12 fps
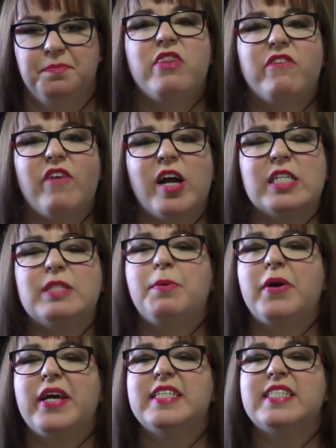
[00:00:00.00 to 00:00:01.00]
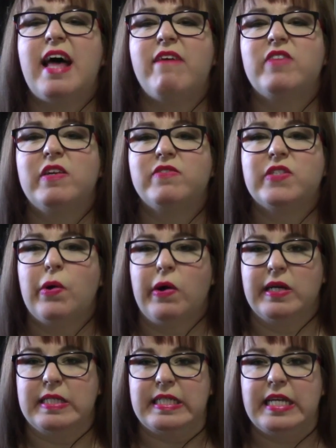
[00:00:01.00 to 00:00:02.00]
The first book is Theft of
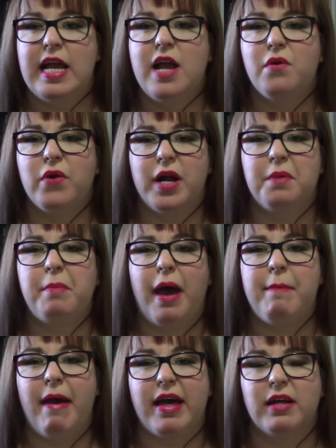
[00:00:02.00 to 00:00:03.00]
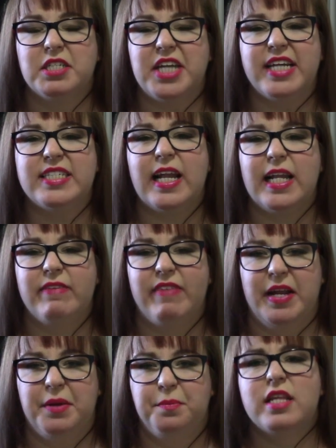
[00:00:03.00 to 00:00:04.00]
Swords, written by Michael J. Sullivan.